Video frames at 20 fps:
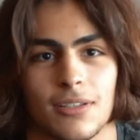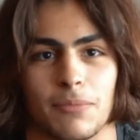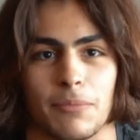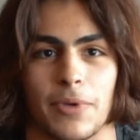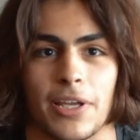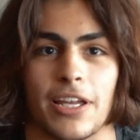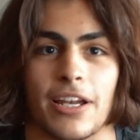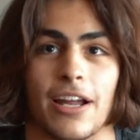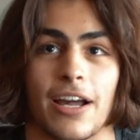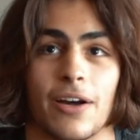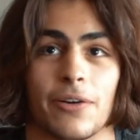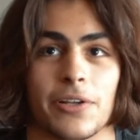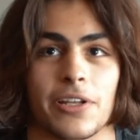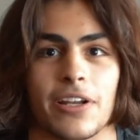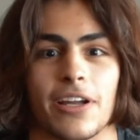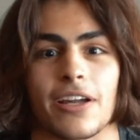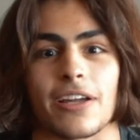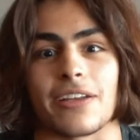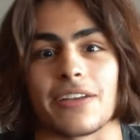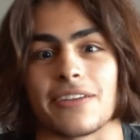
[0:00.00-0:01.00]
man, how can
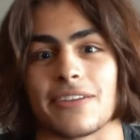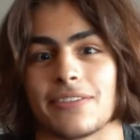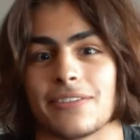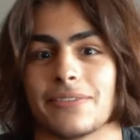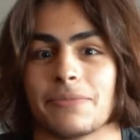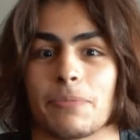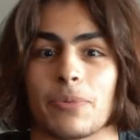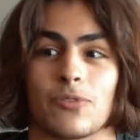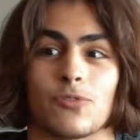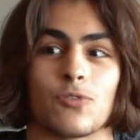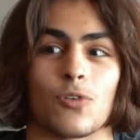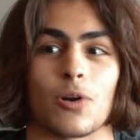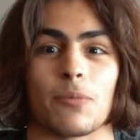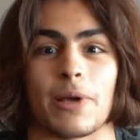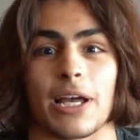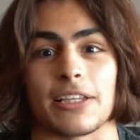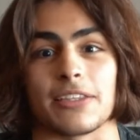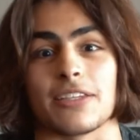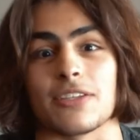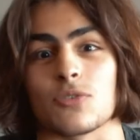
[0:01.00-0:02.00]
I perform
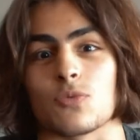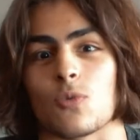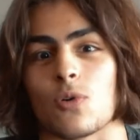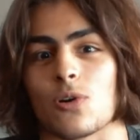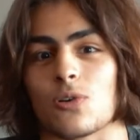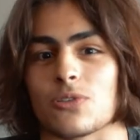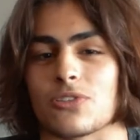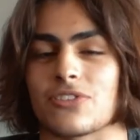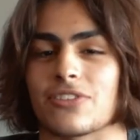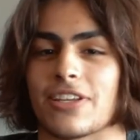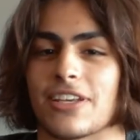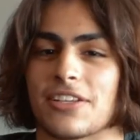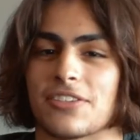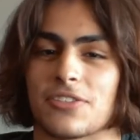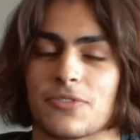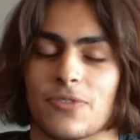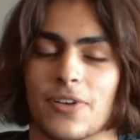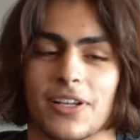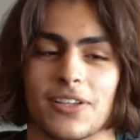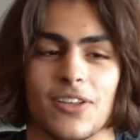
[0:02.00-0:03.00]
at this world stage
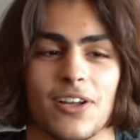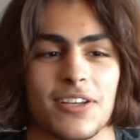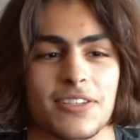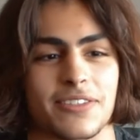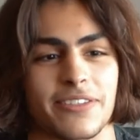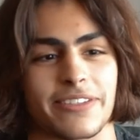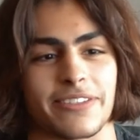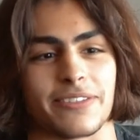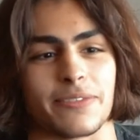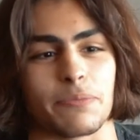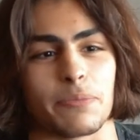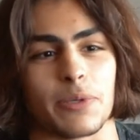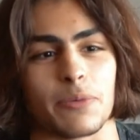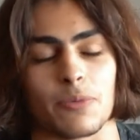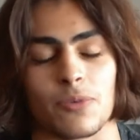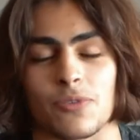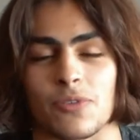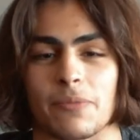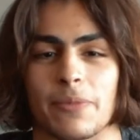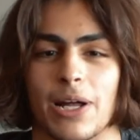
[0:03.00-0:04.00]
if I lost to
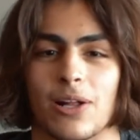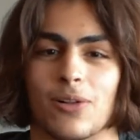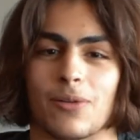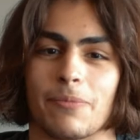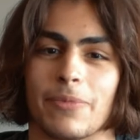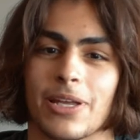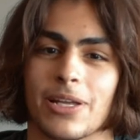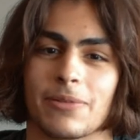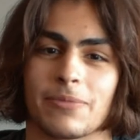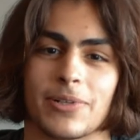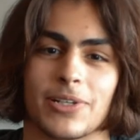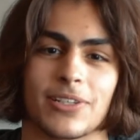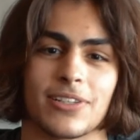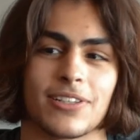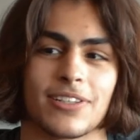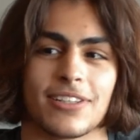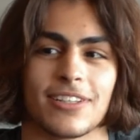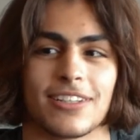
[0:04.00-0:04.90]
people from Alabama?